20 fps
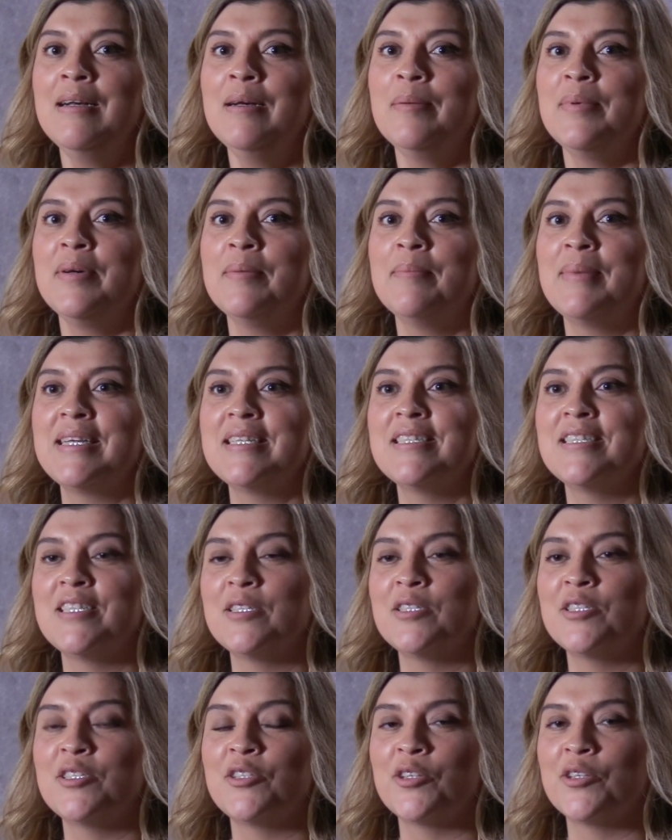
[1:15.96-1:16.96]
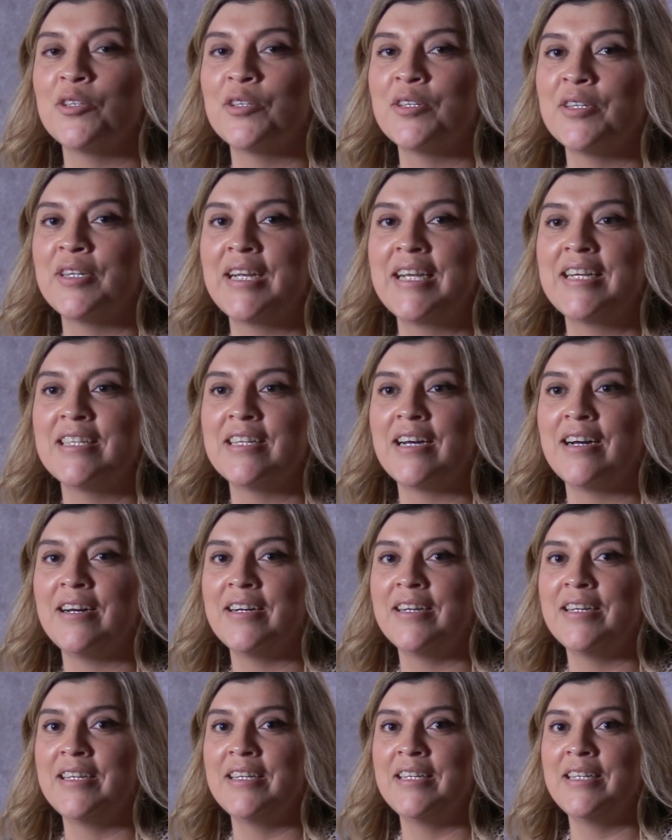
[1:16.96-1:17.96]
But my sister and
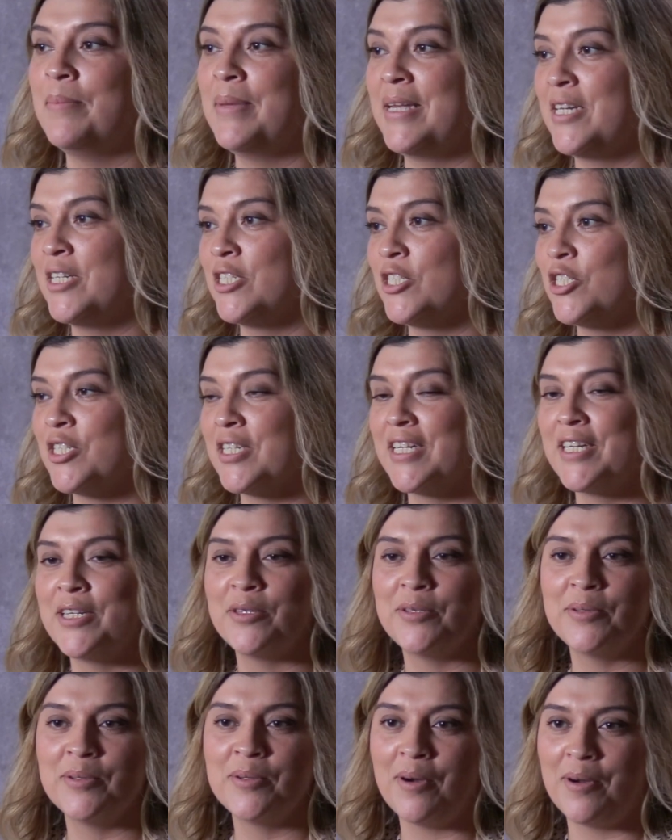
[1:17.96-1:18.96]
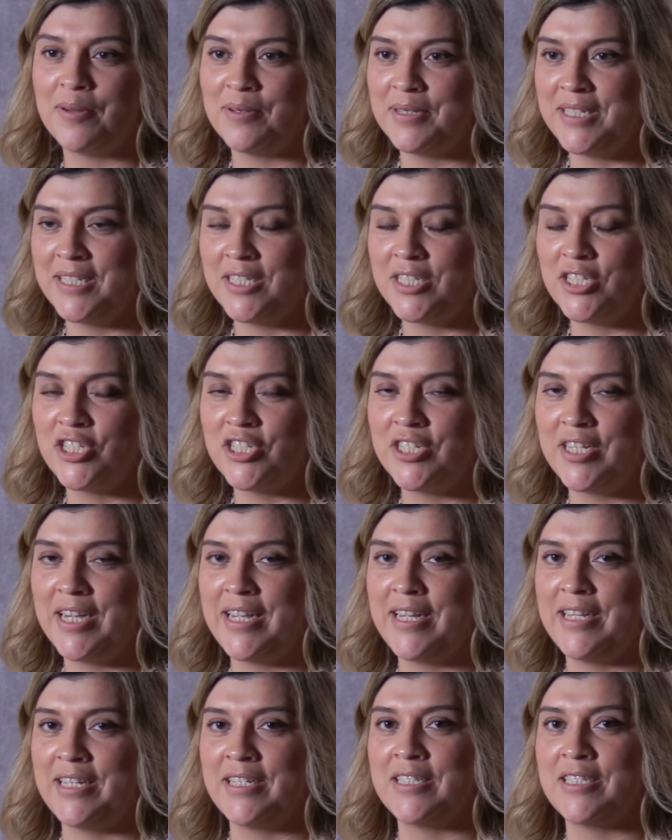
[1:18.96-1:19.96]
I managed to get through college,
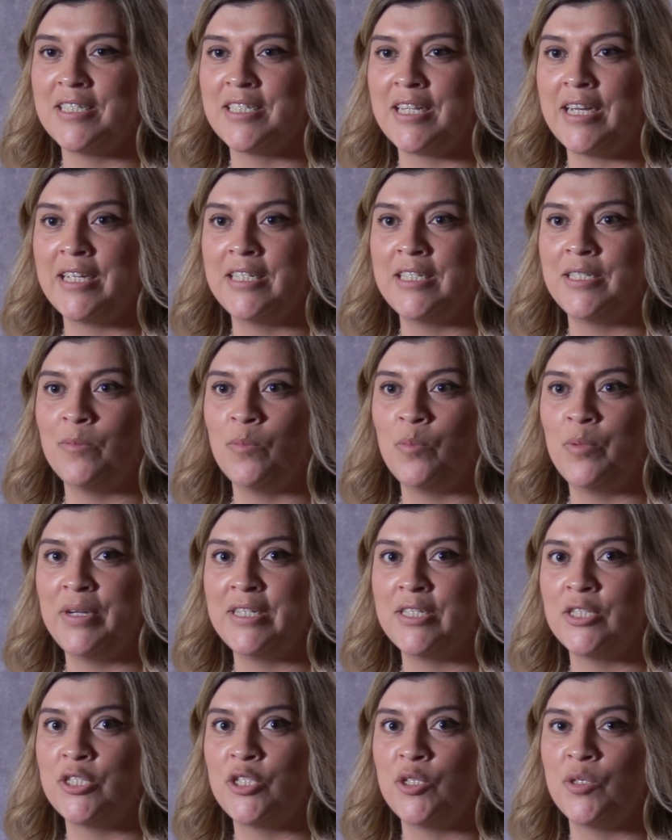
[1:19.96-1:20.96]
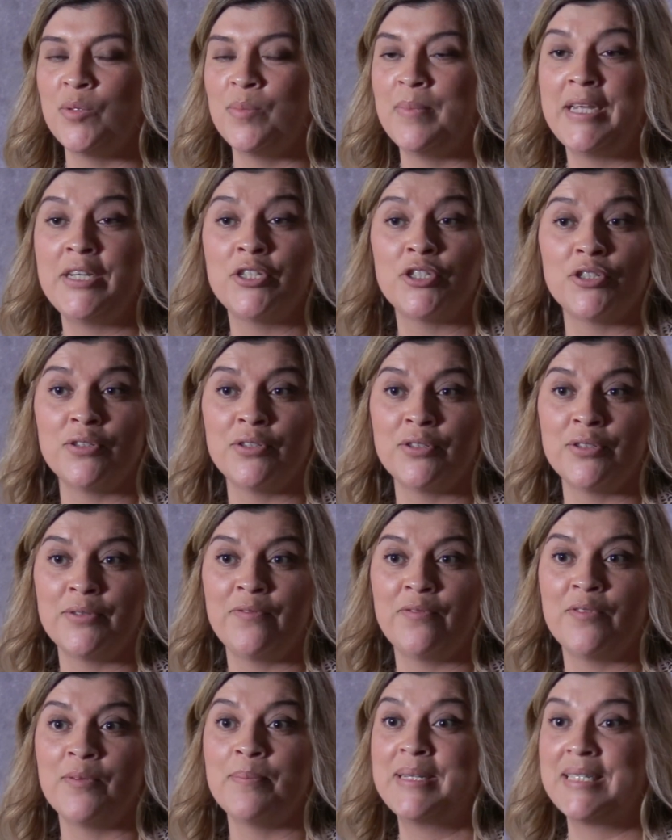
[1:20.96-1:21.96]
and I went to major
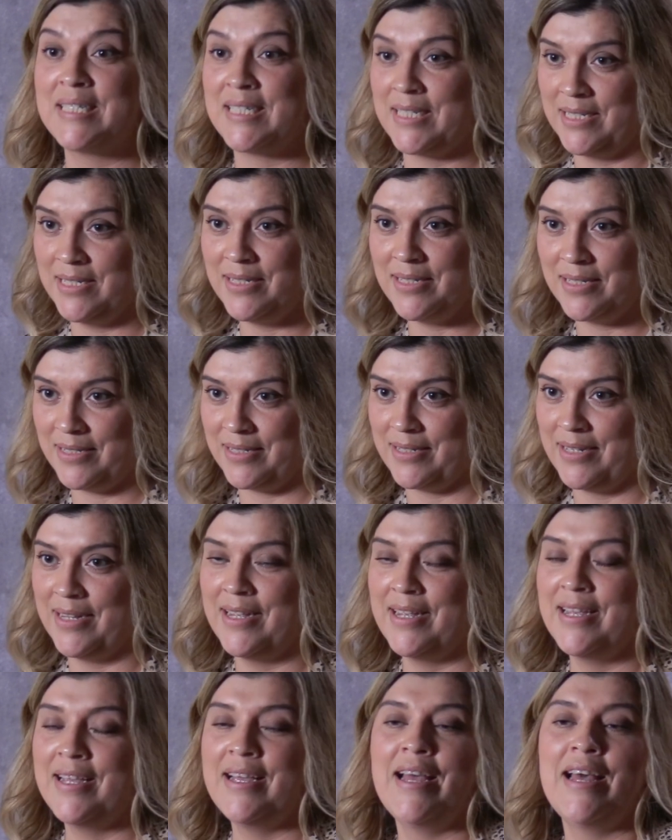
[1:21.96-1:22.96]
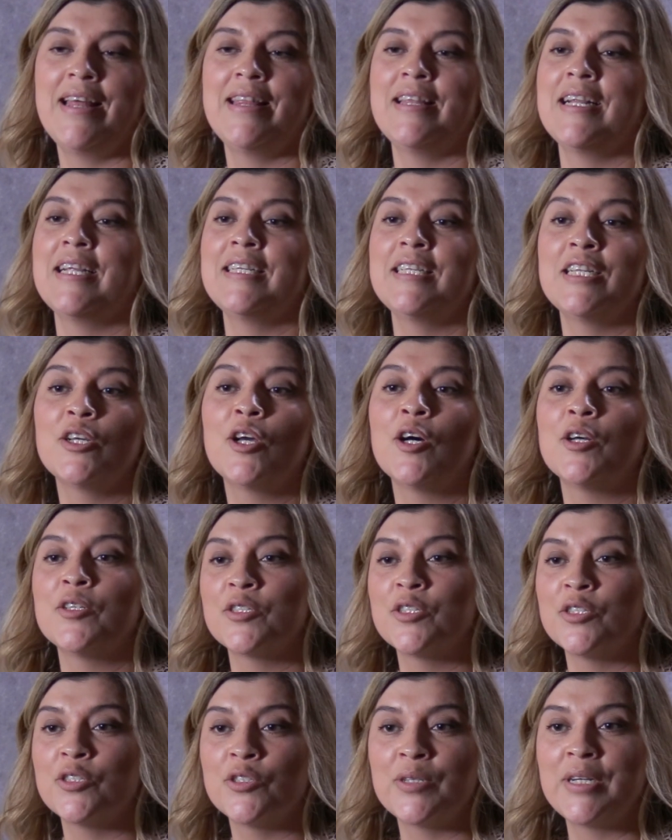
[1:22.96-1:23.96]
for business, and then I did
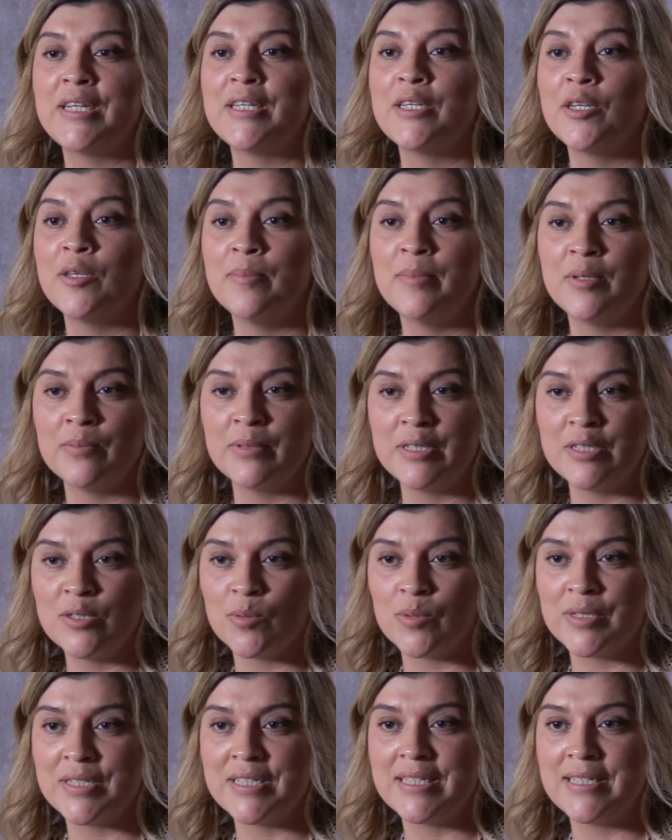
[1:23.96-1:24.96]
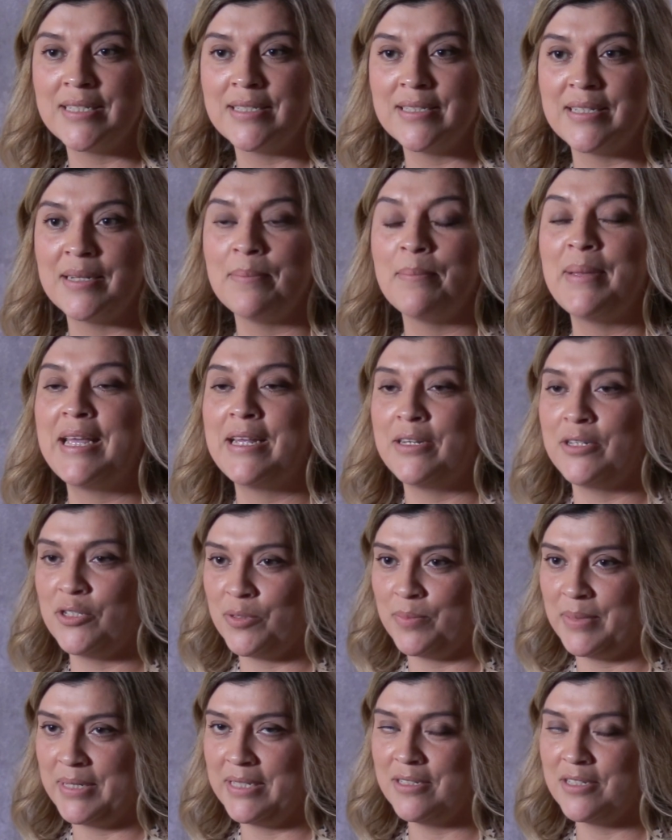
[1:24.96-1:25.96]
concentrate in human resources and
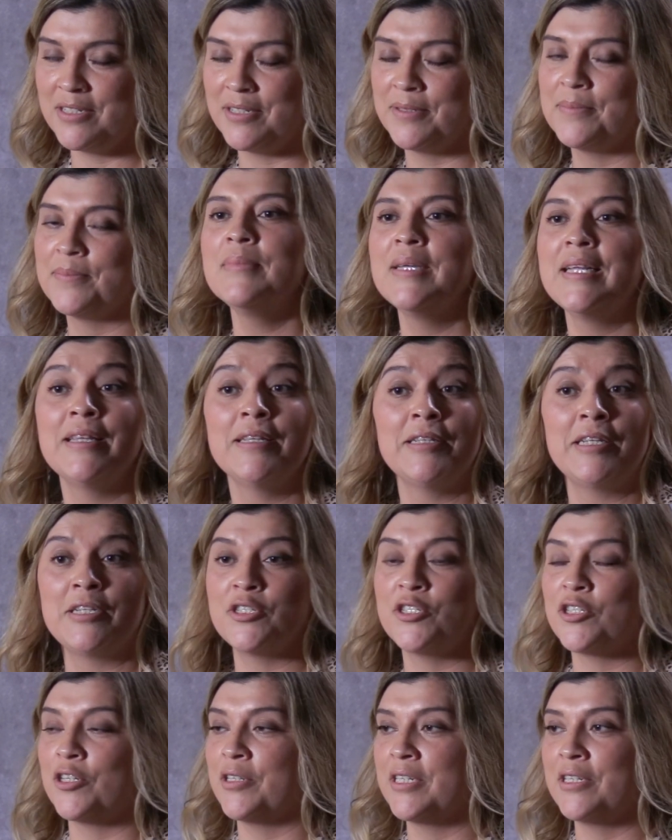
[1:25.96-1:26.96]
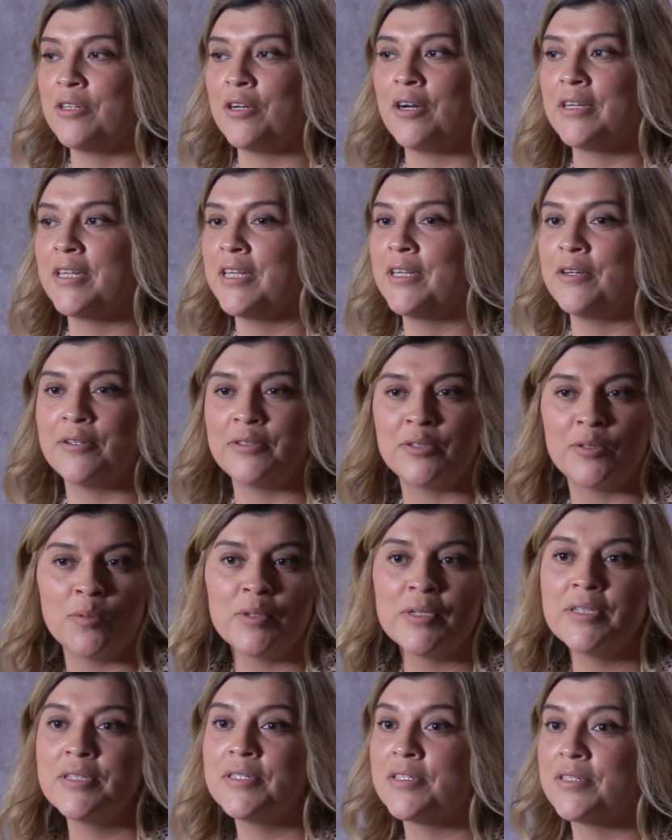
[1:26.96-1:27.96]
management, and then started knocking on
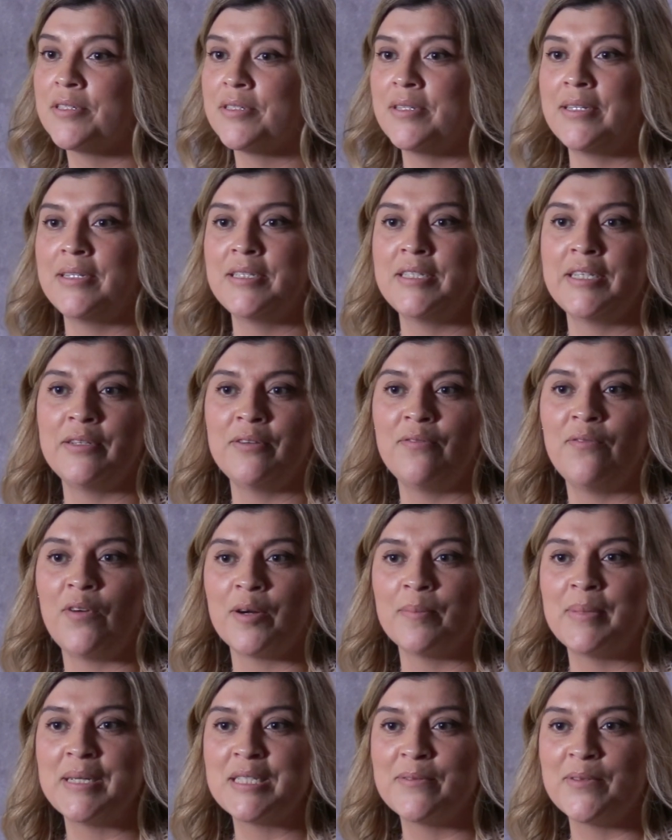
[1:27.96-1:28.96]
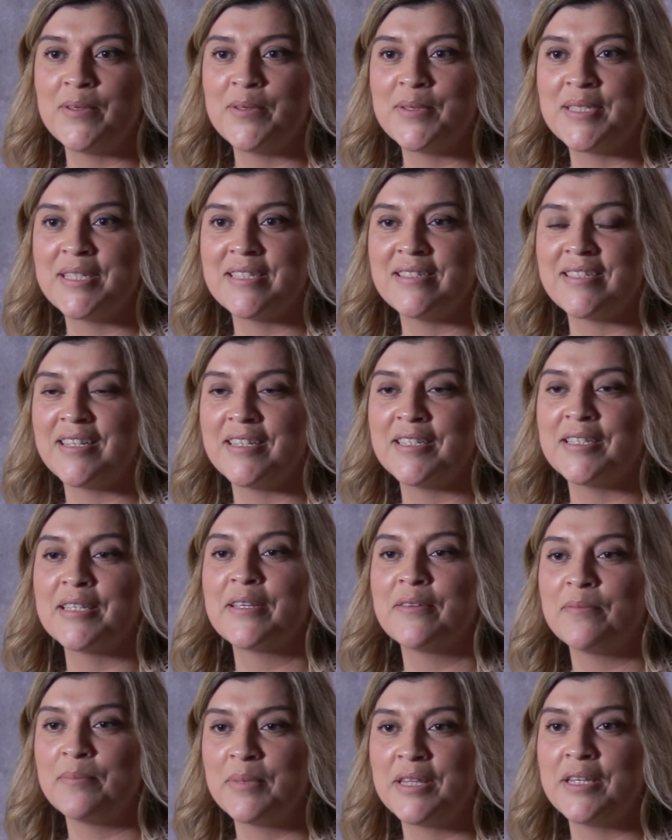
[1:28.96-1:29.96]
doors until Farbest Foods decided to
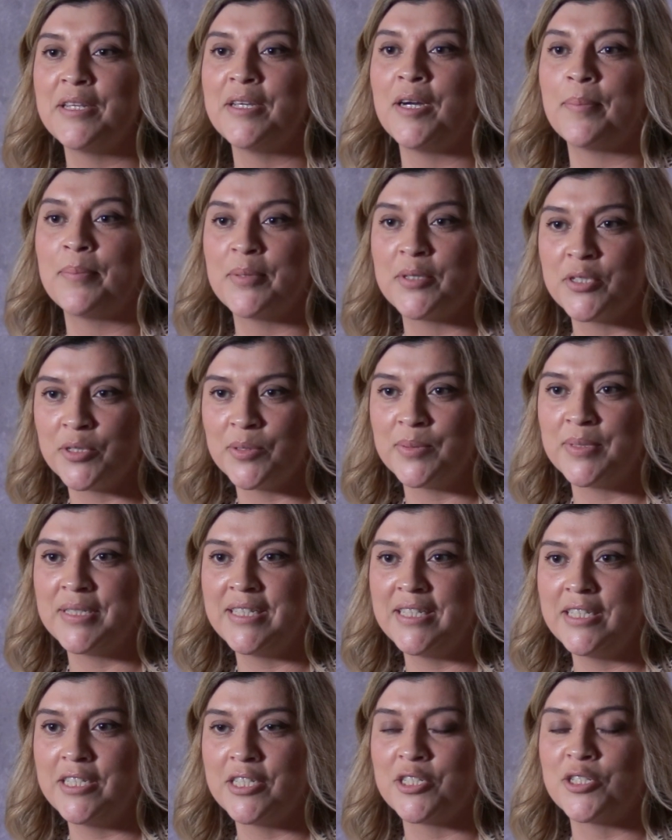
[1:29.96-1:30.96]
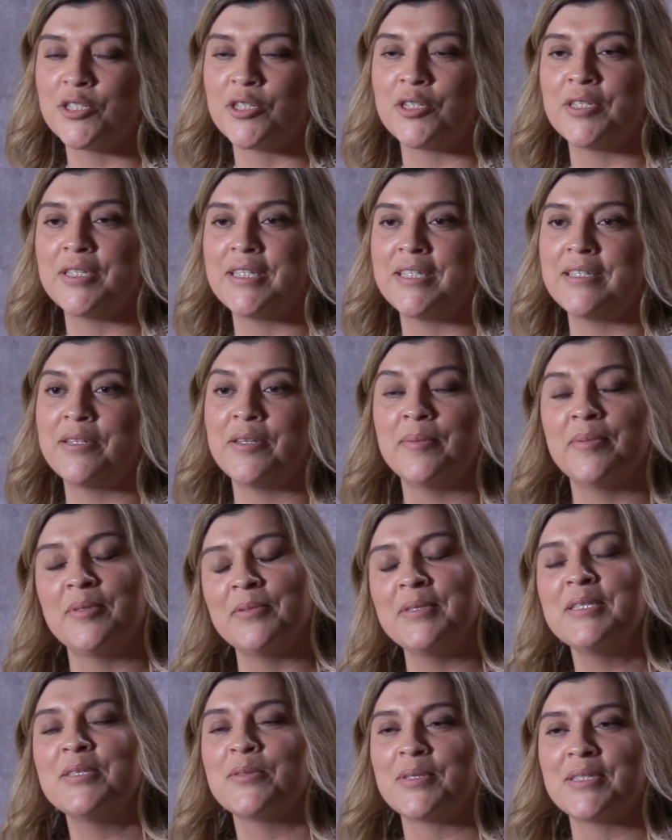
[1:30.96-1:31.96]
give me the opportunity to start in human
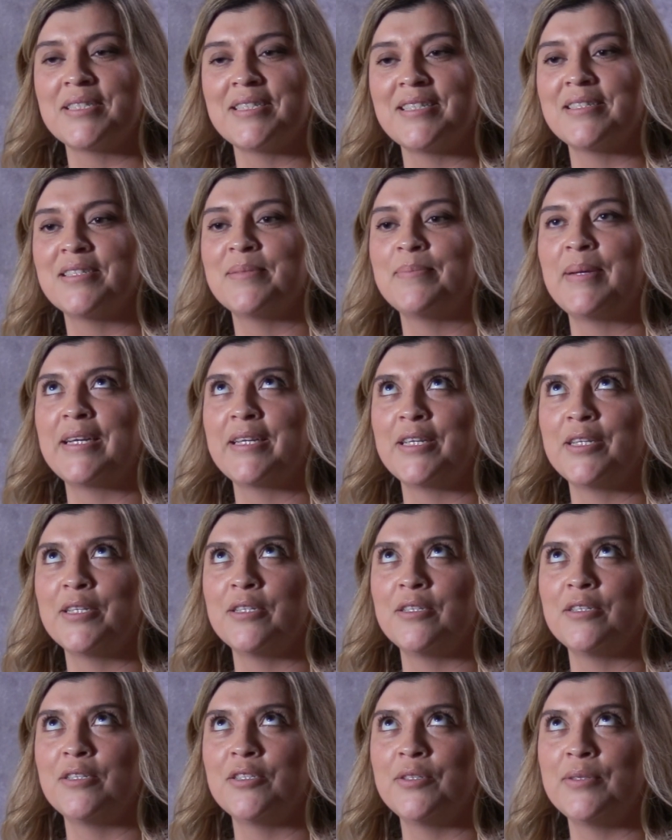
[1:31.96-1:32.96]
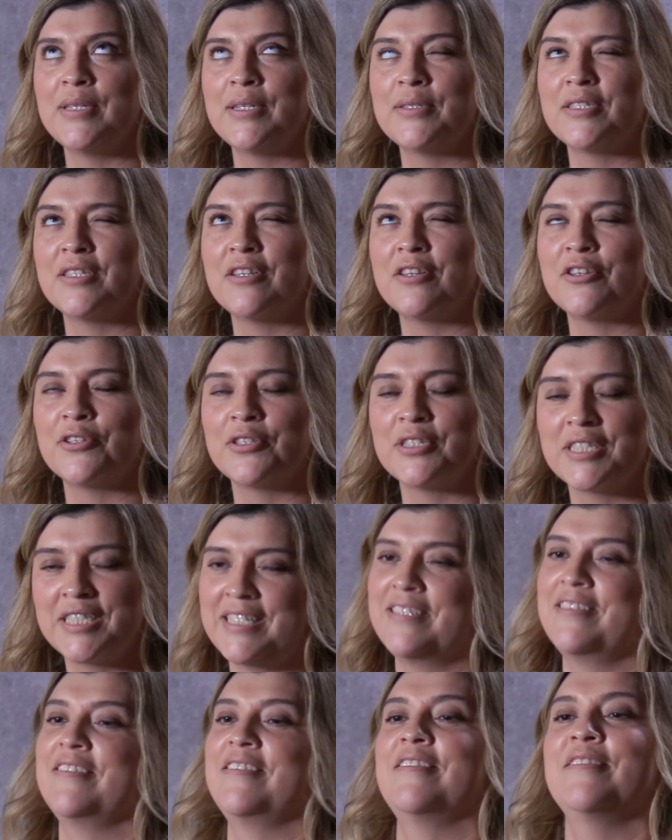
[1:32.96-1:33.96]
resources back in
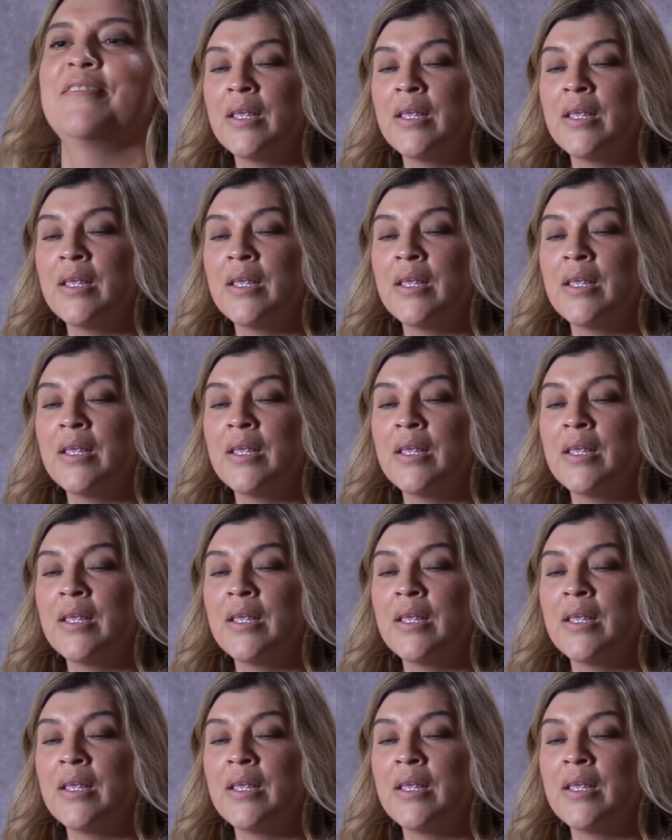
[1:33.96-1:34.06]
2013.